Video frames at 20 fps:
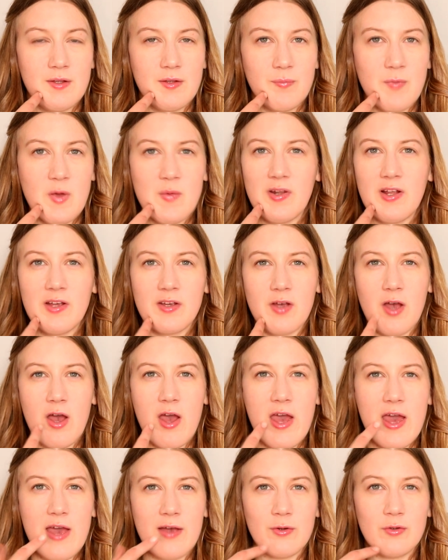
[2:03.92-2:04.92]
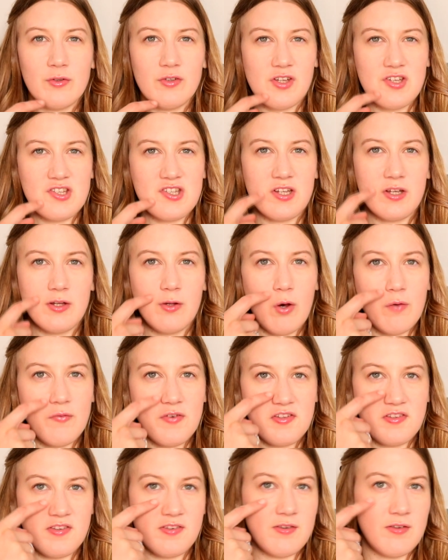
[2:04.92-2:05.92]
maybe like air conditioning in
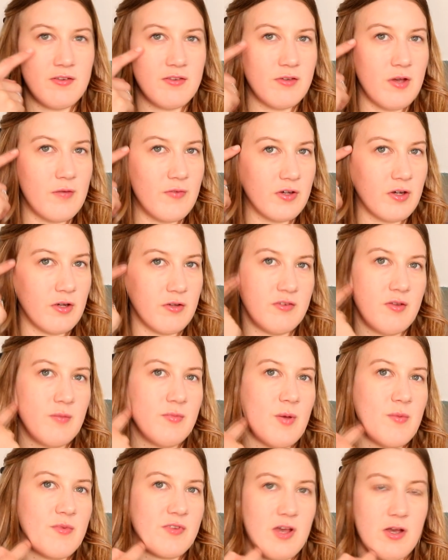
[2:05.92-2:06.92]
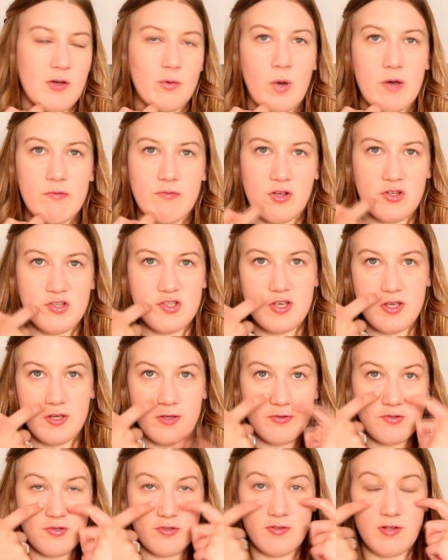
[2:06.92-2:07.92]
offices and stuff, I can sometimes get quite red
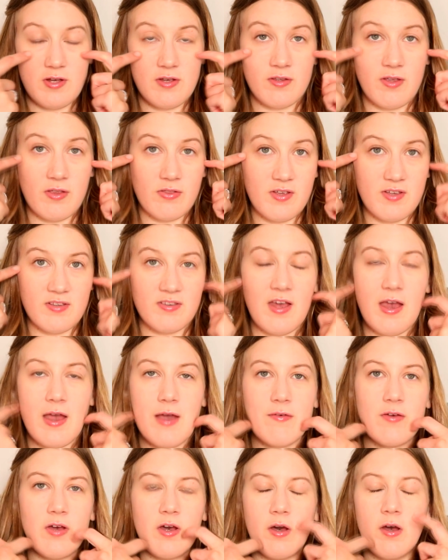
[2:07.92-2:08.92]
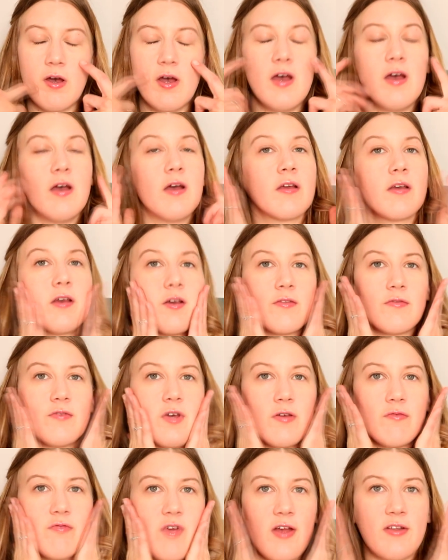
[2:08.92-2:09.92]
cheeks, just like this area gets
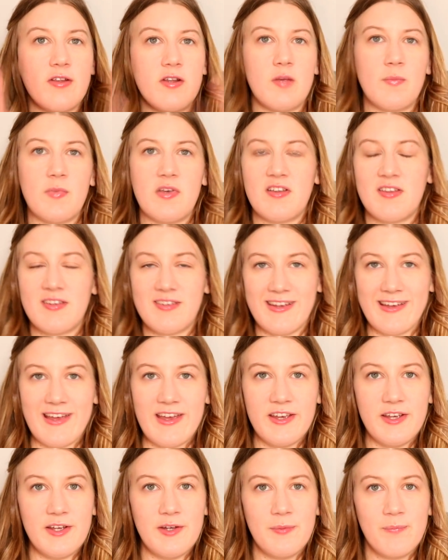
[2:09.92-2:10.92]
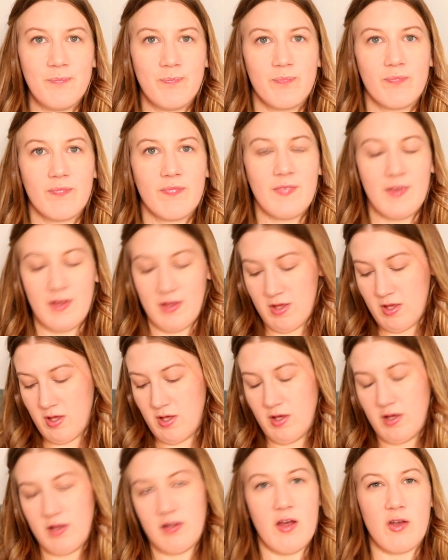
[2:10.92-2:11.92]
very red and a bit stingy,
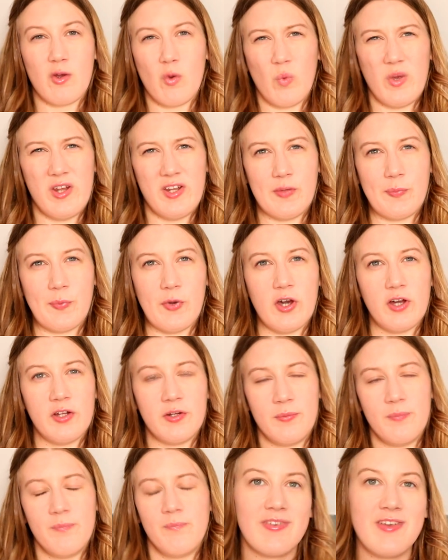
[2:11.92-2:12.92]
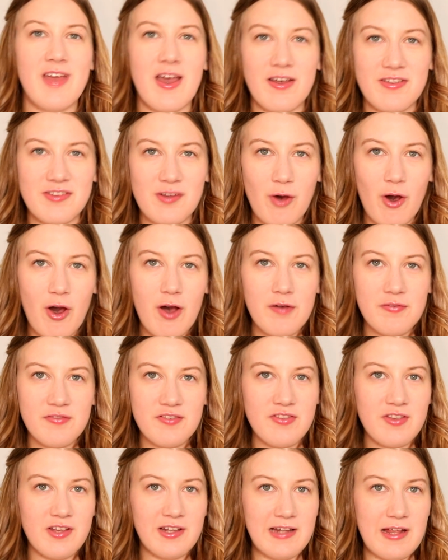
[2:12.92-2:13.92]
like a wind burn. Yeah, so
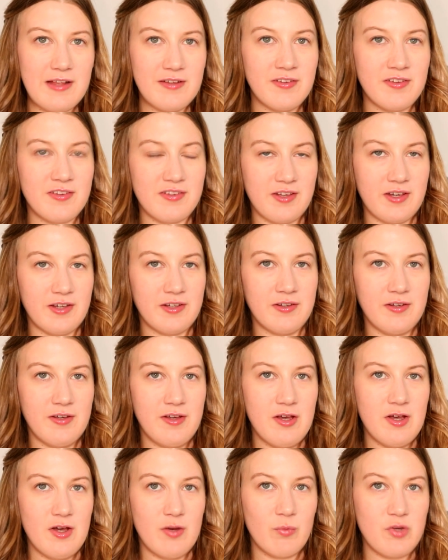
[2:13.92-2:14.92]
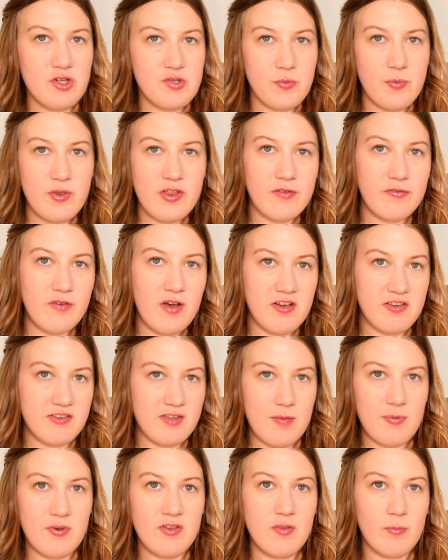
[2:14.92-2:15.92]
after the cleansing, which will be the first
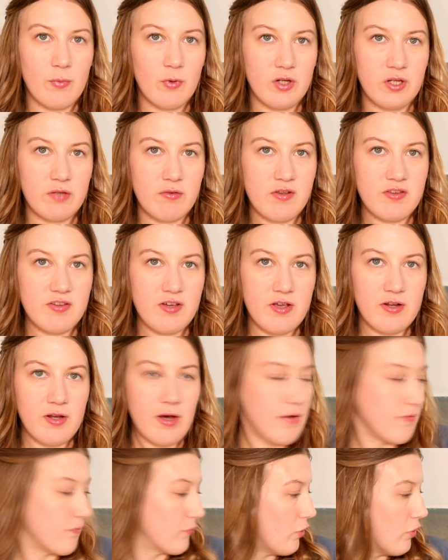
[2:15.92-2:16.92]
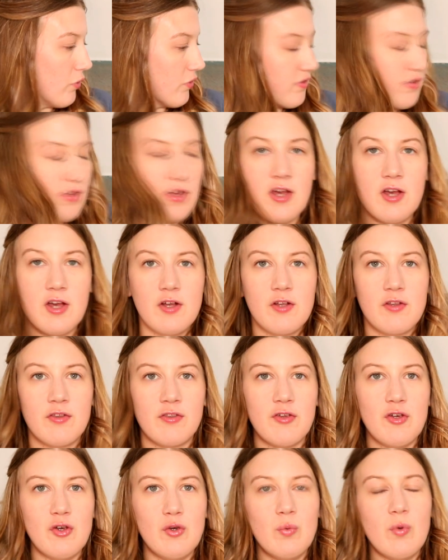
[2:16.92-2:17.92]
step in the morning routine, I've got
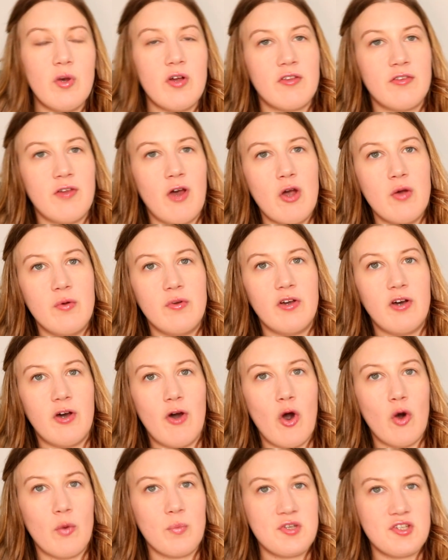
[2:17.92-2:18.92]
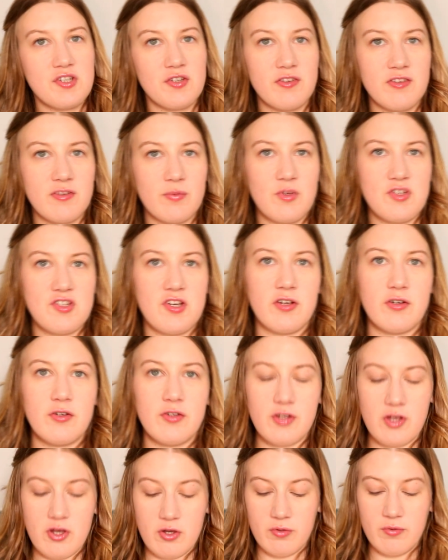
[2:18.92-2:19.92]
2 toner options which I
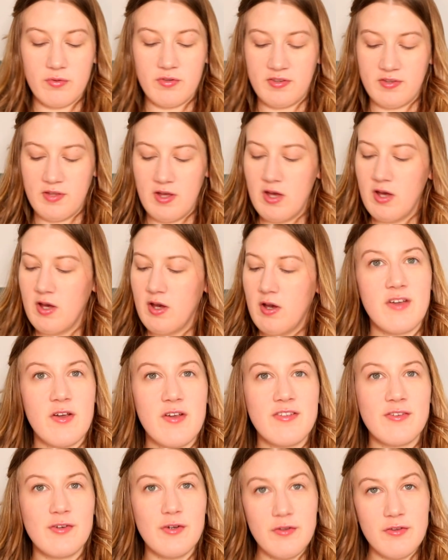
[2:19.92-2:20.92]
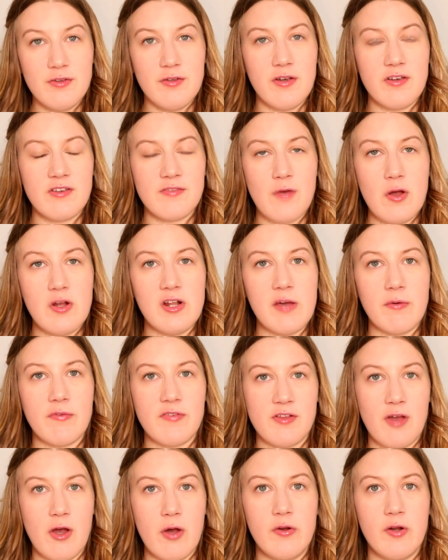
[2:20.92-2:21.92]
could use. So it's good to exfoliate with a
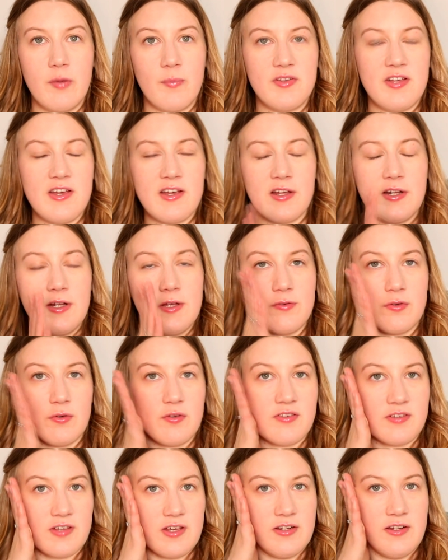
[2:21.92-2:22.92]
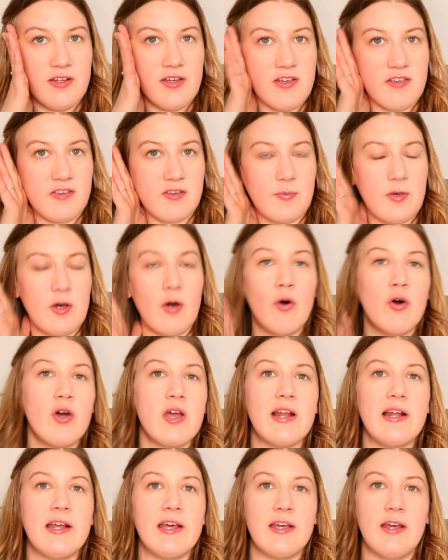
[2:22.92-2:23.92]
toner, particularly if your skin is a bit
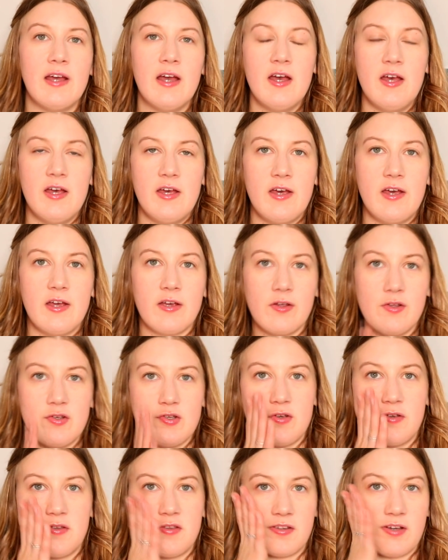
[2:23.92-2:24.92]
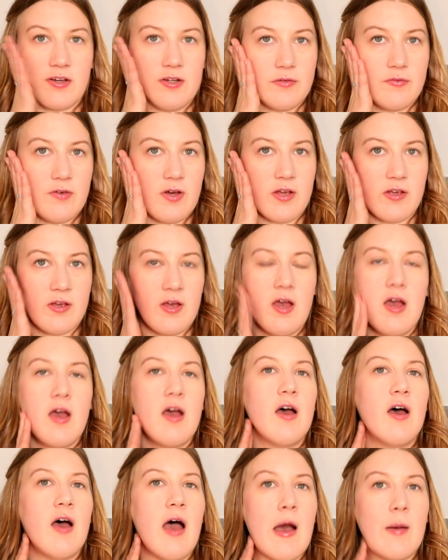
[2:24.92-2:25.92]
oily. It can just kind of like
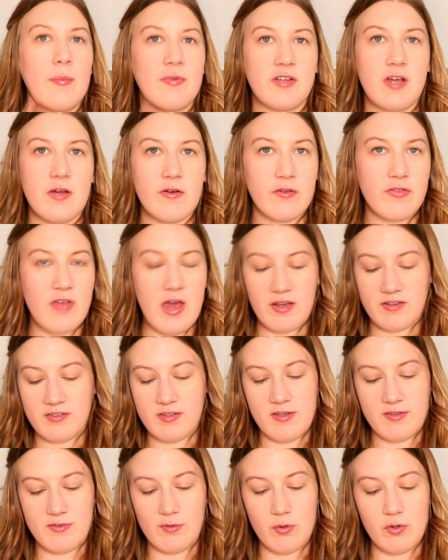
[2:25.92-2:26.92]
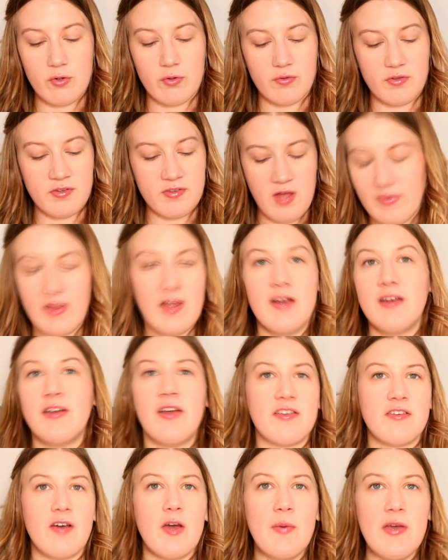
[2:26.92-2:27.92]
help to get rid of the excess oils.
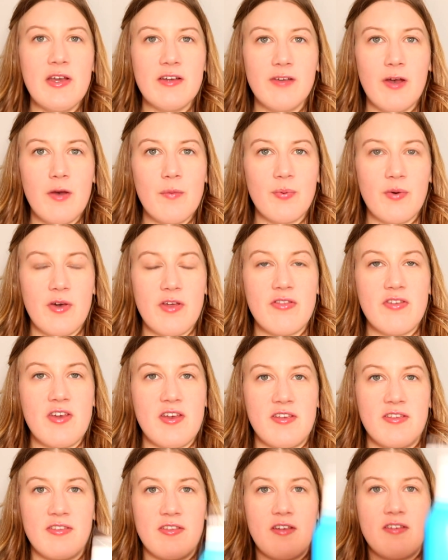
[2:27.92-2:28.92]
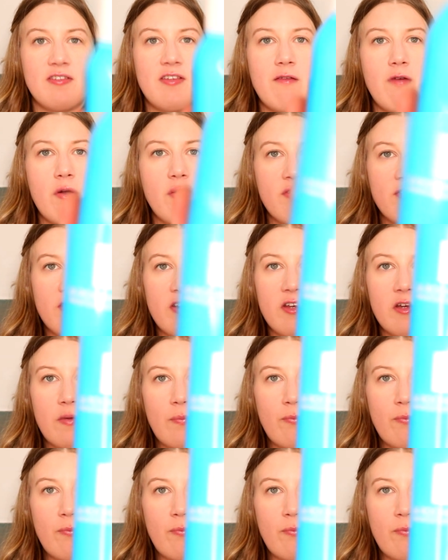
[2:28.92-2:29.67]
Yes, I picked up this Zinc